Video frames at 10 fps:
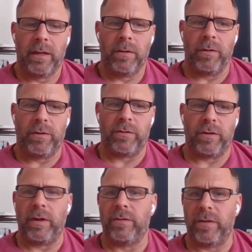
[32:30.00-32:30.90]
which is
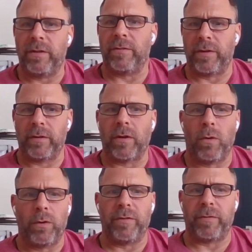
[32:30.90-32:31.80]
a
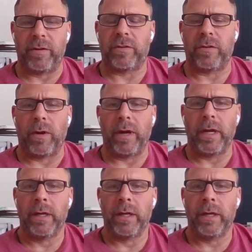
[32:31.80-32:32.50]
whole different story.